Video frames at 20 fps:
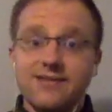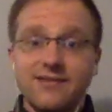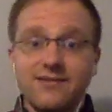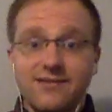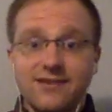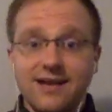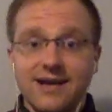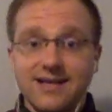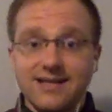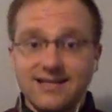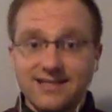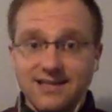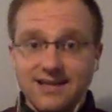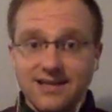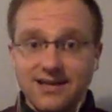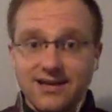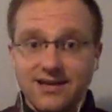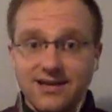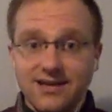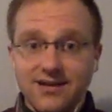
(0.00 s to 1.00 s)
the idea
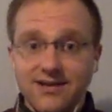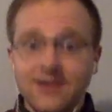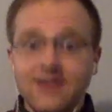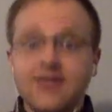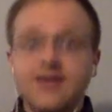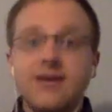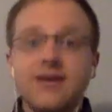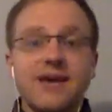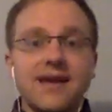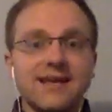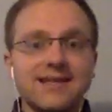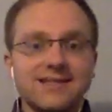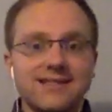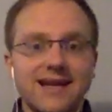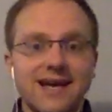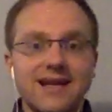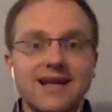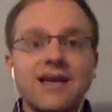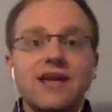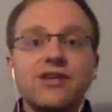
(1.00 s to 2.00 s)
here is
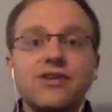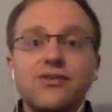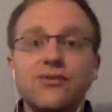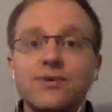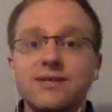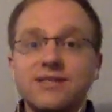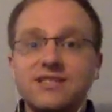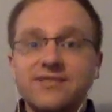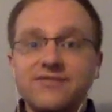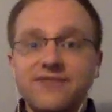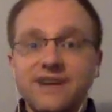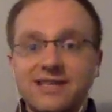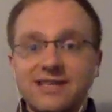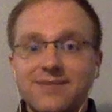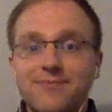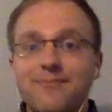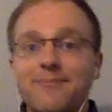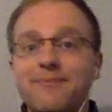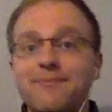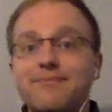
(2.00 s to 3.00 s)
that you would
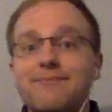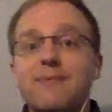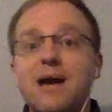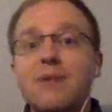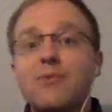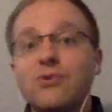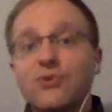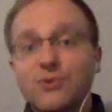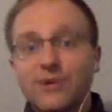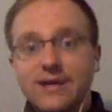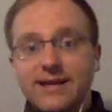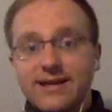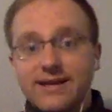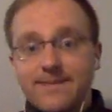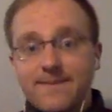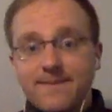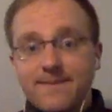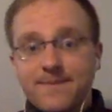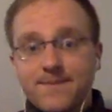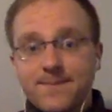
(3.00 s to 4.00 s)
develop memory
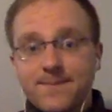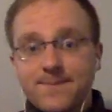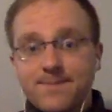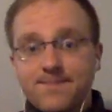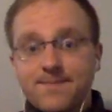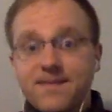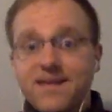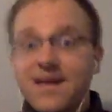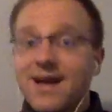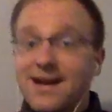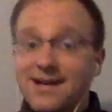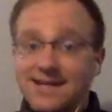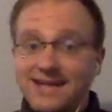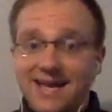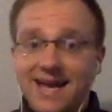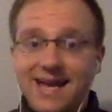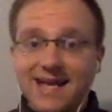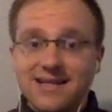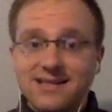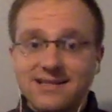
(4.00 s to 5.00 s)

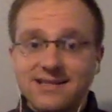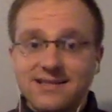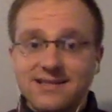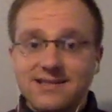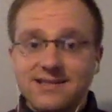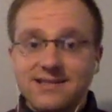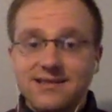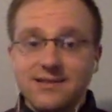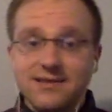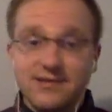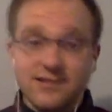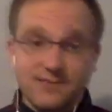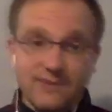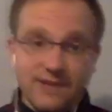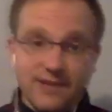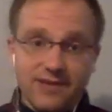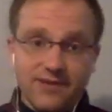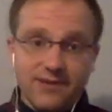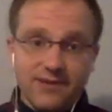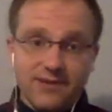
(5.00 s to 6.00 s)
against the
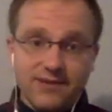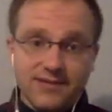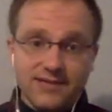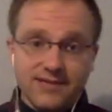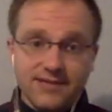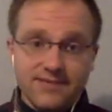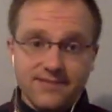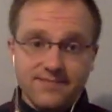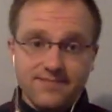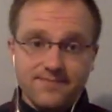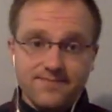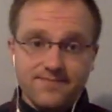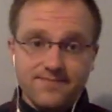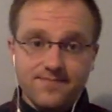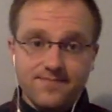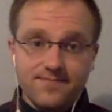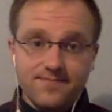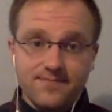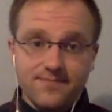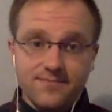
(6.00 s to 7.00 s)
spike protein
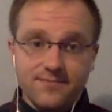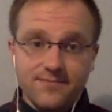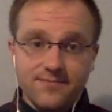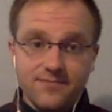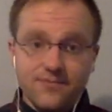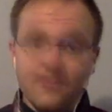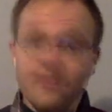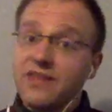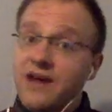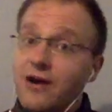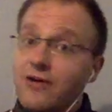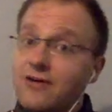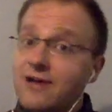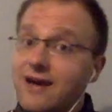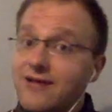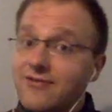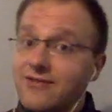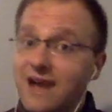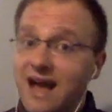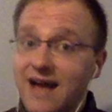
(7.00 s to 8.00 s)
without
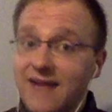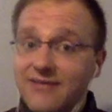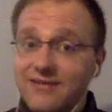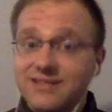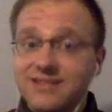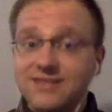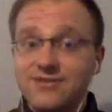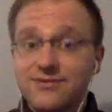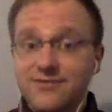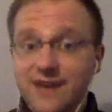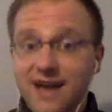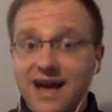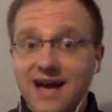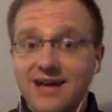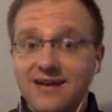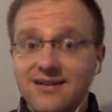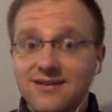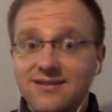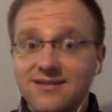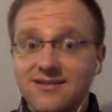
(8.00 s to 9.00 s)
ever having to have had